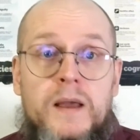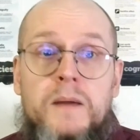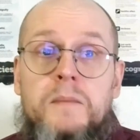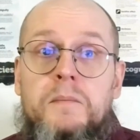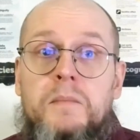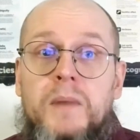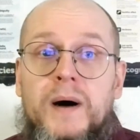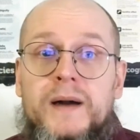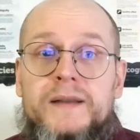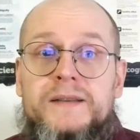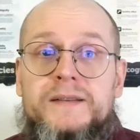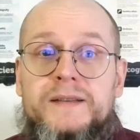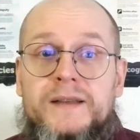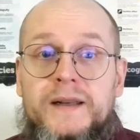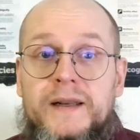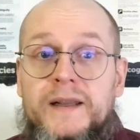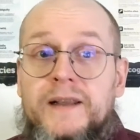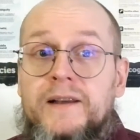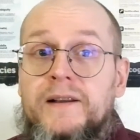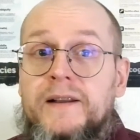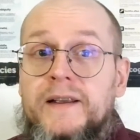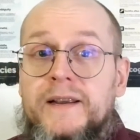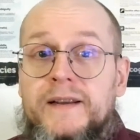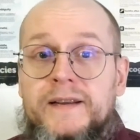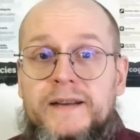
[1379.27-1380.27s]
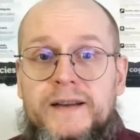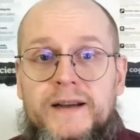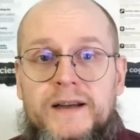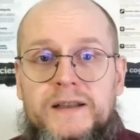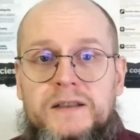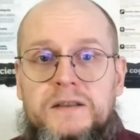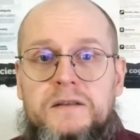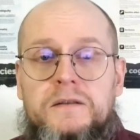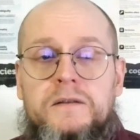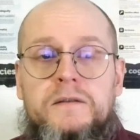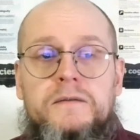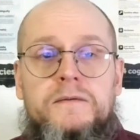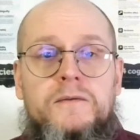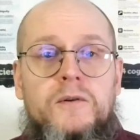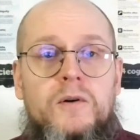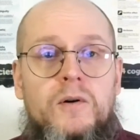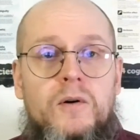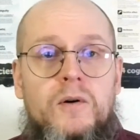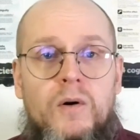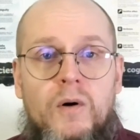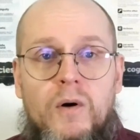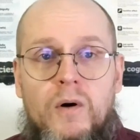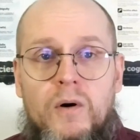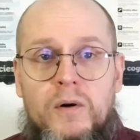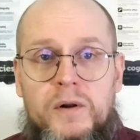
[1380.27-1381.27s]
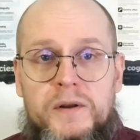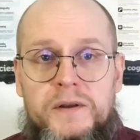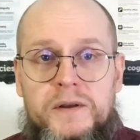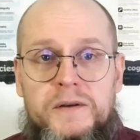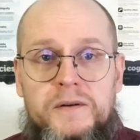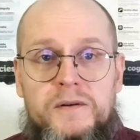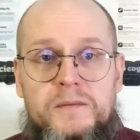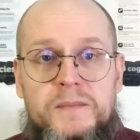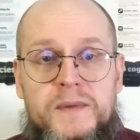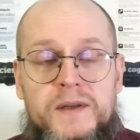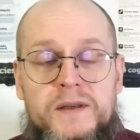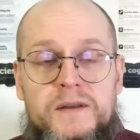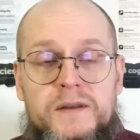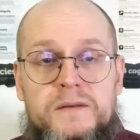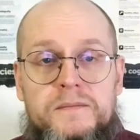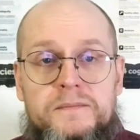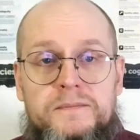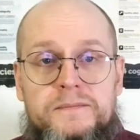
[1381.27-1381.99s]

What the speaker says: but clearly not for all humans.